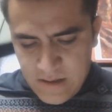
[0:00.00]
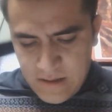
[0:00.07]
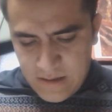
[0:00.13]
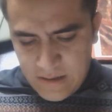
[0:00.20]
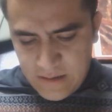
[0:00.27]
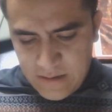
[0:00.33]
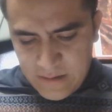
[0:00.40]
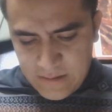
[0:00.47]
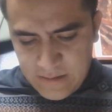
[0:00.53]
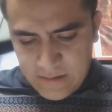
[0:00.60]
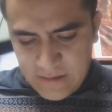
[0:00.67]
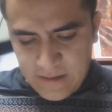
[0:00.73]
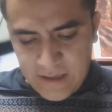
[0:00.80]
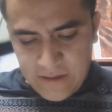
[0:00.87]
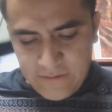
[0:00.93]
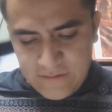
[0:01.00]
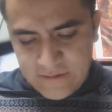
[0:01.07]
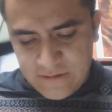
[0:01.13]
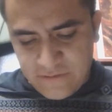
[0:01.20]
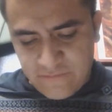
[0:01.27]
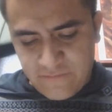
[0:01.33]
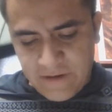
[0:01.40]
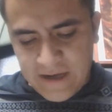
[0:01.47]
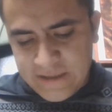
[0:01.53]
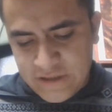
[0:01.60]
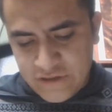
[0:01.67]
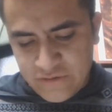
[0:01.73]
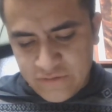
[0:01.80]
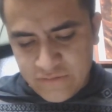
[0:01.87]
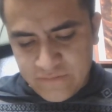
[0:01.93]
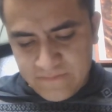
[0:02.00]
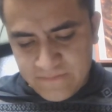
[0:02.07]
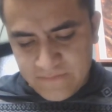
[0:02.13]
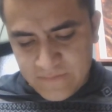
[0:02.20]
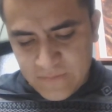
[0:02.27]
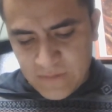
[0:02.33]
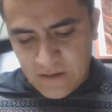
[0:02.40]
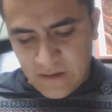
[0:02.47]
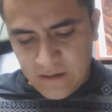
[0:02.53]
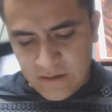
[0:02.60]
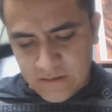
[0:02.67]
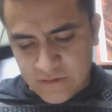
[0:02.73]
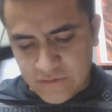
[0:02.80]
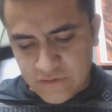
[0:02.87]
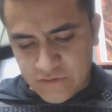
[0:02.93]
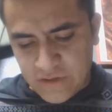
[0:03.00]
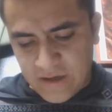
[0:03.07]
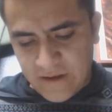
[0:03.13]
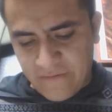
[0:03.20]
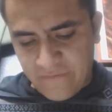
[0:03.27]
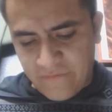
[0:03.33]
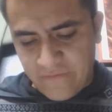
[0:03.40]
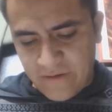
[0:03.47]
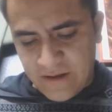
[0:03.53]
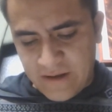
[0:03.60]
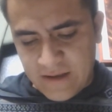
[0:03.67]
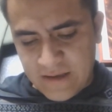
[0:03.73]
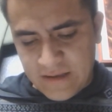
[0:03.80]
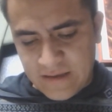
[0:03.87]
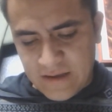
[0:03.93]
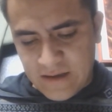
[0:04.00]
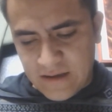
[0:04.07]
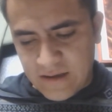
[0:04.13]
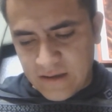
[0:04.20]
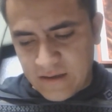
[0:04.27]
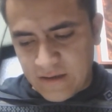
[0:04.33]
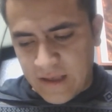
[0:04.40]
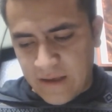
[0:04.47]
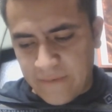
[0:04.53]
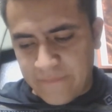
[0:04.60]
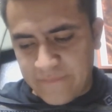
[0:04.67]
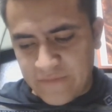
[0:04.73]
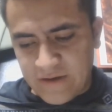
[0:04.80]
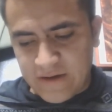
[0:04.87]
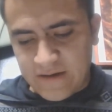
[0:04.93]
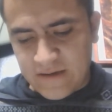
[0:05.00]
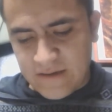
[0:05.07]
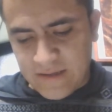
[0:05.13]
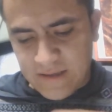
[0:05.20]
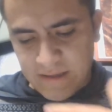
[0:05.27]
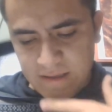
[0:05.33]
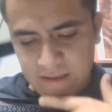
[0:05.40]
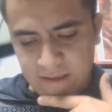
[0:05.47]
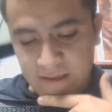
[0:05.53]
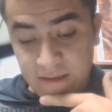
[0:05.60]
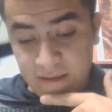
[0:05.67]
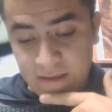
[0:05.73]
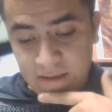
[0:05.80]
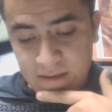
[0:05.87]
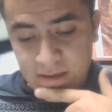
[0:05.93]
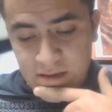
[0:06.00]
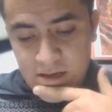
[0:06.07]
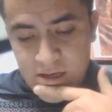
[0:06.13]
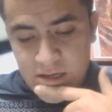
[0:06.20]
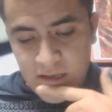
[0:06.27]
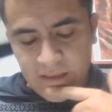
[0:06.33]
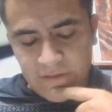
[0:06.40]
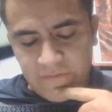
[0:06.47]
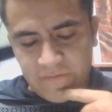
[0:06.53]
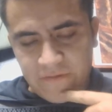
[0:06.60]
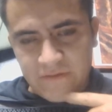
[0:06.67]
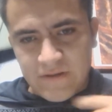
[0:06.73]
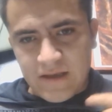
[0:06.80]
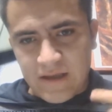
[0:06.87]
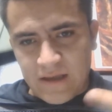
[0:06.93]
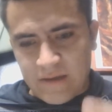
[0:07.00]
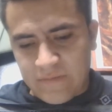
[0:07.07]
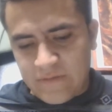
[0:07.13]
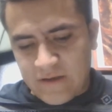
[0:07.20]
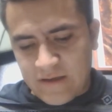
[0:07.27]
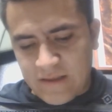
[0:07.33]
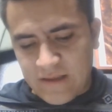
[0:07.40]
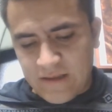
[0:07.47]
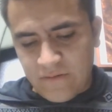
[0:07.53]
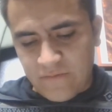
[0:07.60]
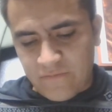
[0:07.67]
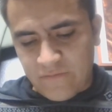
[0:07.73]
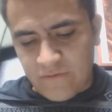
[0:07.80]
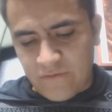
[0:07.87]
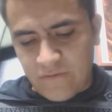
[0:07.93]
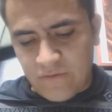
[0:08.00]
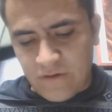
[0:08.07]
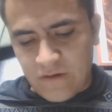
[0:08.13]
Then I used the ratio to try and find m dot in, and I found that m dot in over